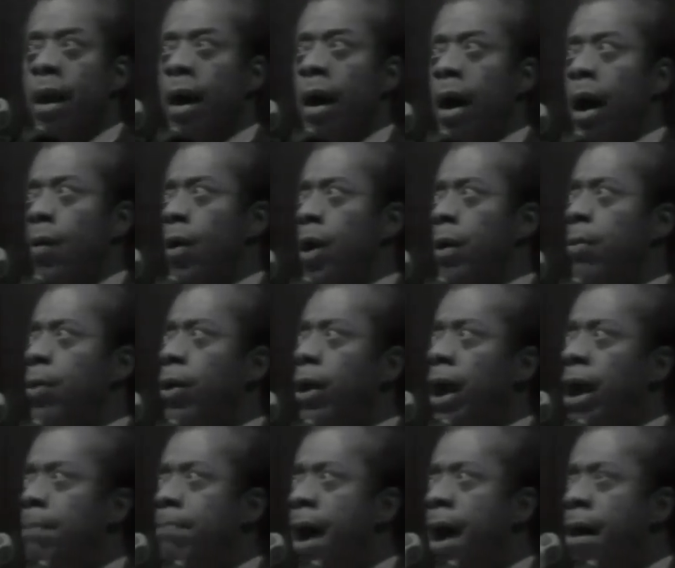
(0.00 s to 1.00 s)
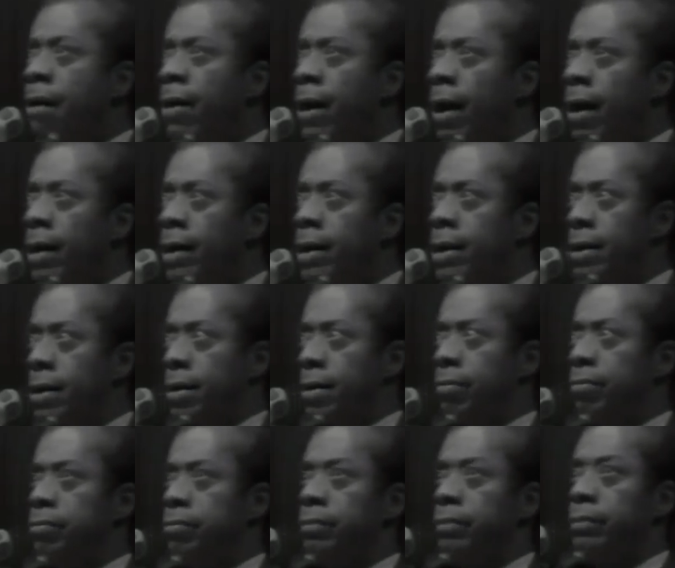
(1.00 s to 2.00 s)
I want to point out a paradox.
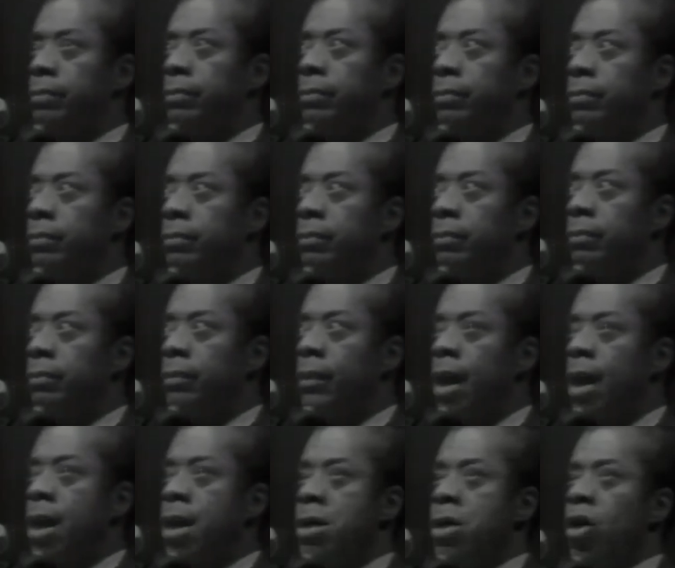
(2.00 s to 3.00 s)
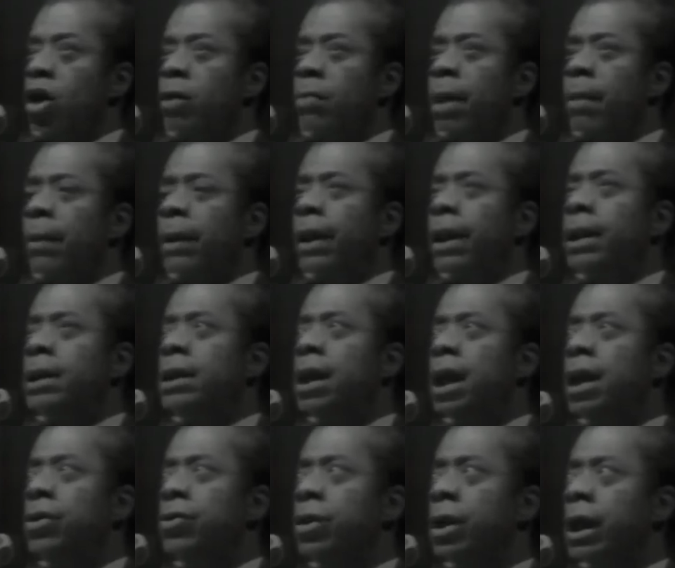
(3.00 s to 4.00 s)
The only people in this
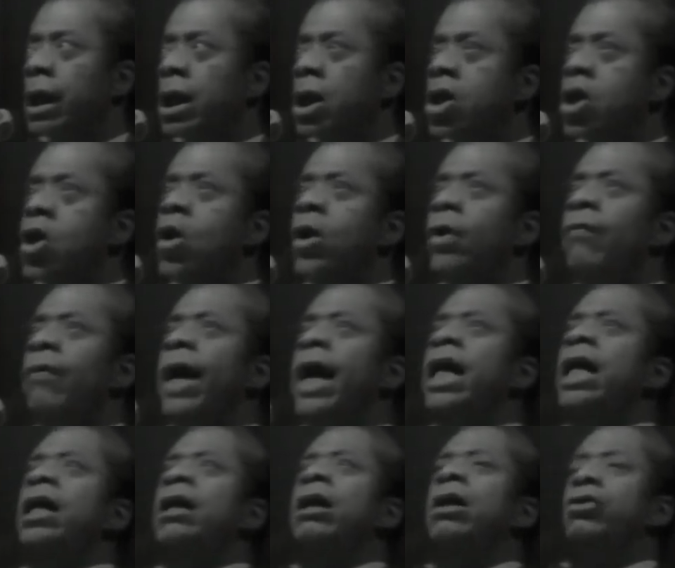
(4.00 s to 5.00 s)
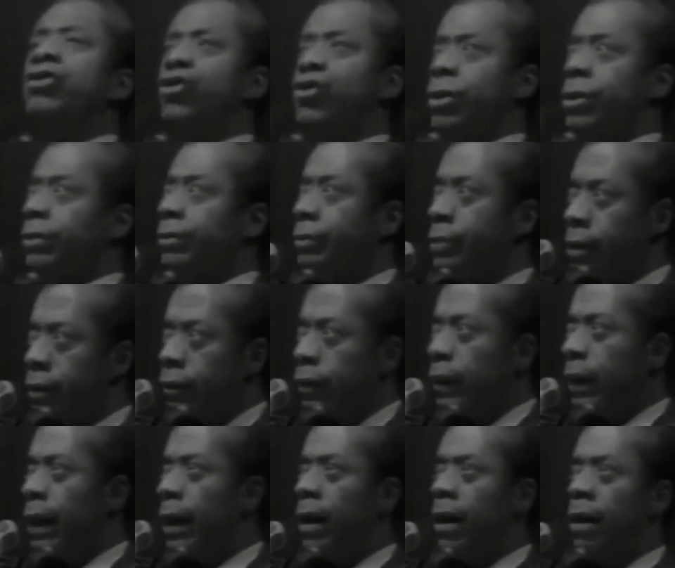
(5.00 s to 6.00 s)
country who have any notion of who
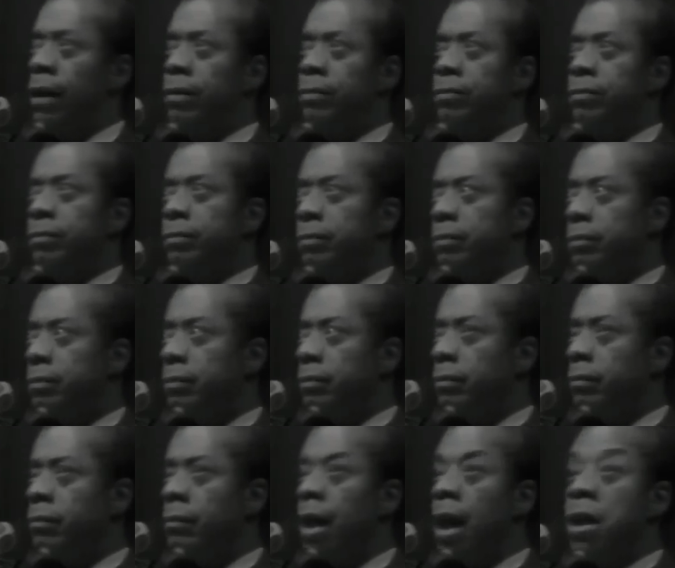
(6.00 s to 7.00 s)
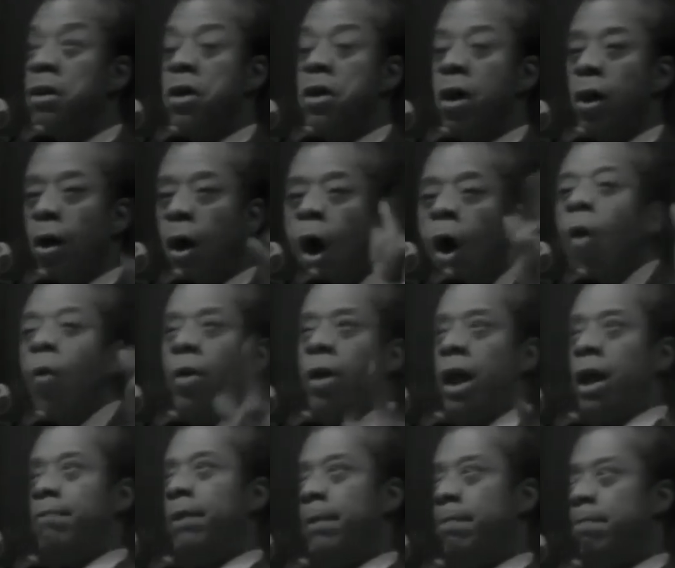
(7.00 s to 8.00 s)
they are, the
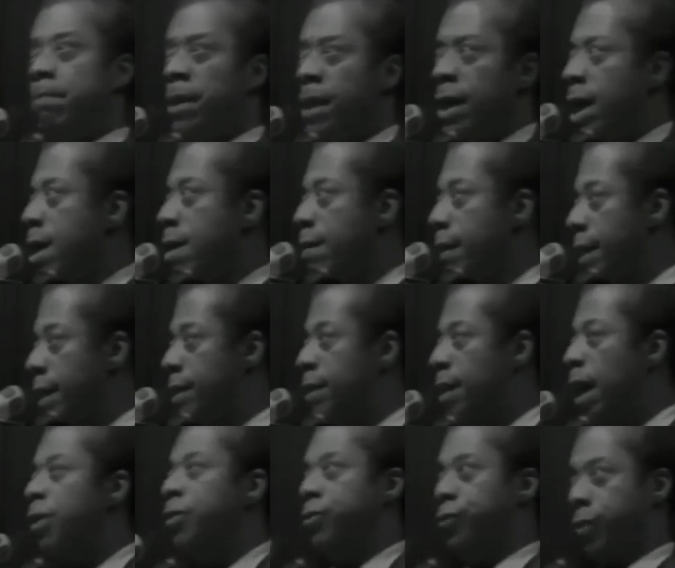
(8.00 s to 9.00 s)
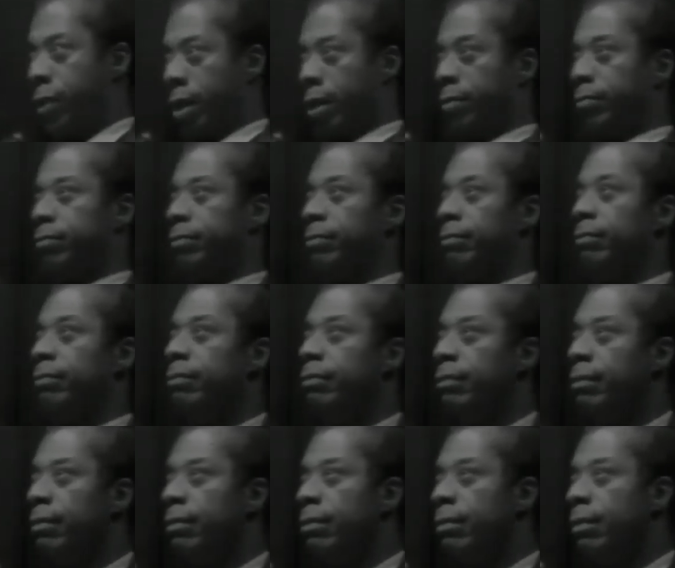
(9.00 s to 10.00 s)
only people in this country
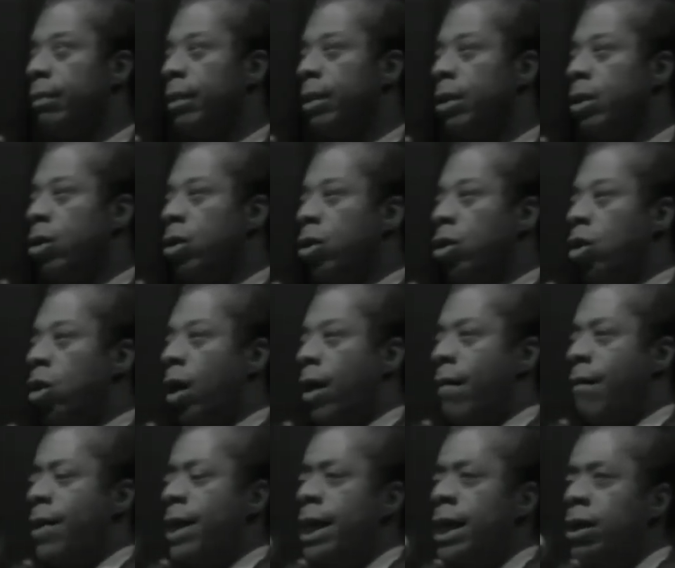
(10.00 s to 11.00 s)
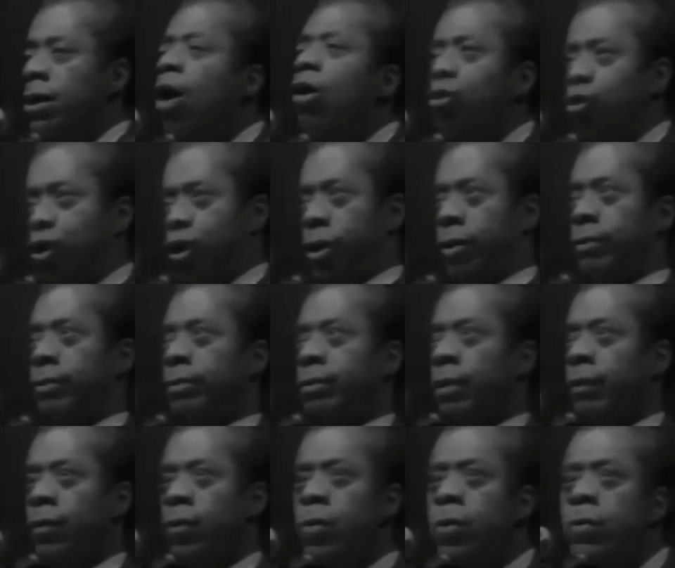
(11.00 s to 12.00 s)
who have any notion
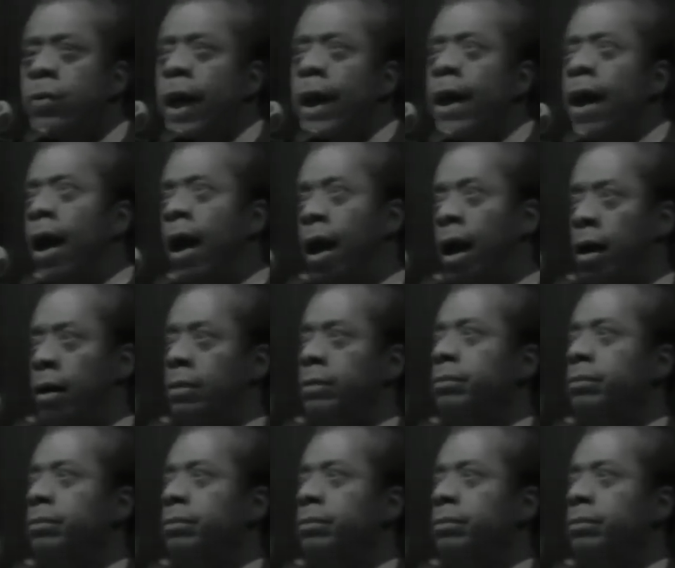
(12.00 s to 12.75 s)
of who they are